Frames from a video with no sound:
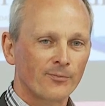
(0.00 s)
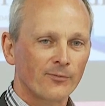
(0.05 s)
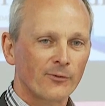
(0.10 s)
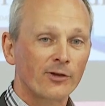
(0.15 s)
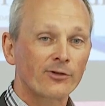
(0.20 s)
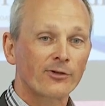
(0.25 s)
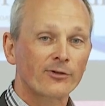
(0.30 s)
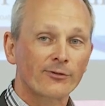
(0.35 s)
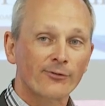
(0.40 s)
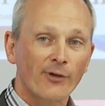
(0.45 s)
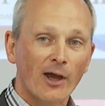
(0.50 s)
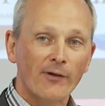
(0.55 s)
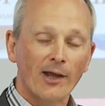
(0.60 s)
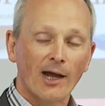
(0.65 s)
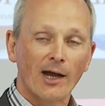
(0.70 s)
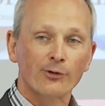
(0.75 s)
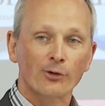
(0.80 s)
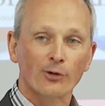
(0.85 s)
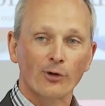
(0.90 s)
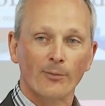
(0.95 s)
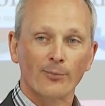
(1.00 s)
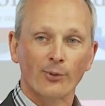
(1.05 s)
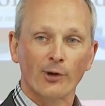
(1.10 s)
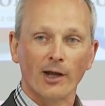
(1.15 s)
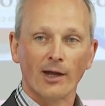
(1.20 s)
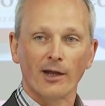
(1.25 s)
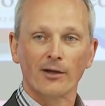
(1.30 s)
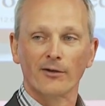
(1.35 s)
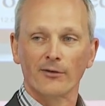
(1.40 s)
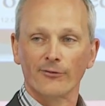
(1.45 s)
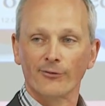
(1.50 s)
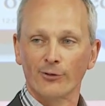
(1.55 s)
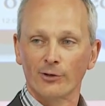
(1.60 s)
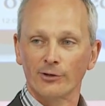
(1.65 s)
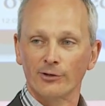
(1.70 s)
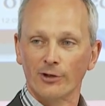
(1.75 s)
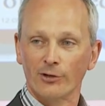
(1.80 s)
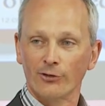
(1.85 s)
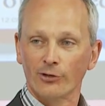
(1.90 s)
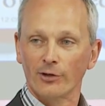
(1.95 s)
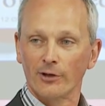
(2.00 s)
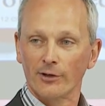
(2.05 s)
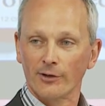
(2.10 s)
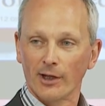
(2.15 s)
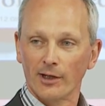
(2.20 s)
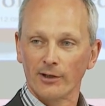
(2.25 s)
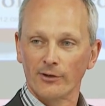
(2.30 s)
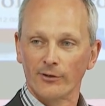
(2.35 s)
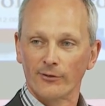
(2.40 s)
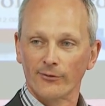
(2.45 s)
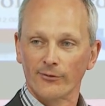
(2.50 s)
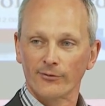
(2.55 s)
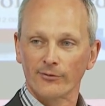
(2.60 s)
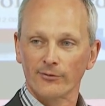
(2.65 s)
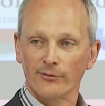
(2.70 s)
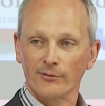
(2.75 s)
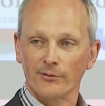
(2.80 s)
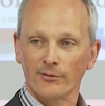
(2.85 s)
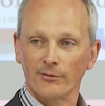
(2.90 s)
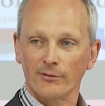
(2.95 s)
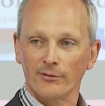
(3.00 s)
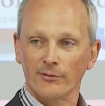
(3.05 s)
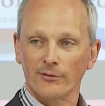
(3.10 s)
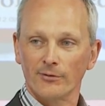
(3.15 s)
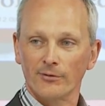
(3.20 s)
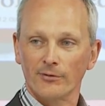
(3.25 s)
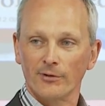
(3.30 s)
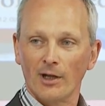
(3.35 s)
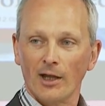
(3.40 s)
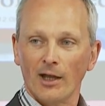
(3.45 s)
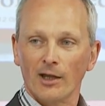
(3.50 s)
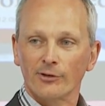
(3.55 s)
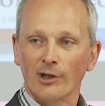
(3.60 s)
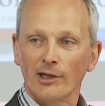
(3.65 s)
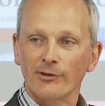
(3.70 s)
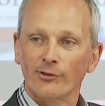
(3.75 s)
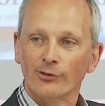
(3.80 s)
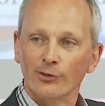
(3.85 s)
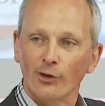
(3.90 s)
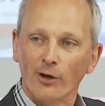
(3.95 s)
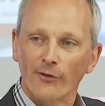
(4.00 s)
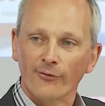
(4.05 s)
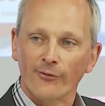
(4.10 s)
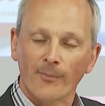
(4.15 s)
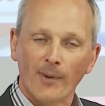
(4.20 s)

This is very hard to comprehend for digital natives. So that's a sort of